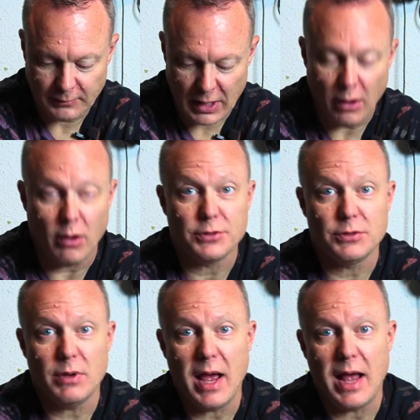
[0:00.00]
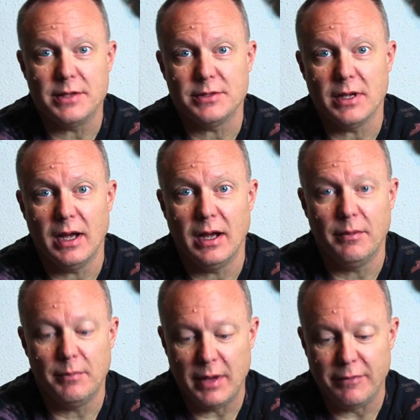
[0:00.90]
It also has
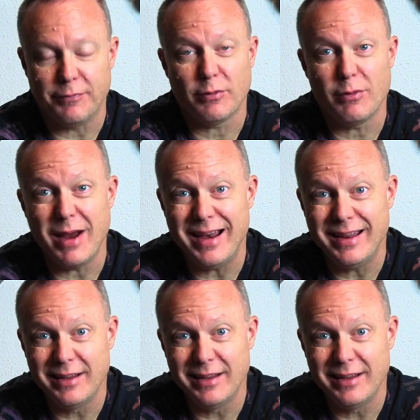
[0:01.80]
infrared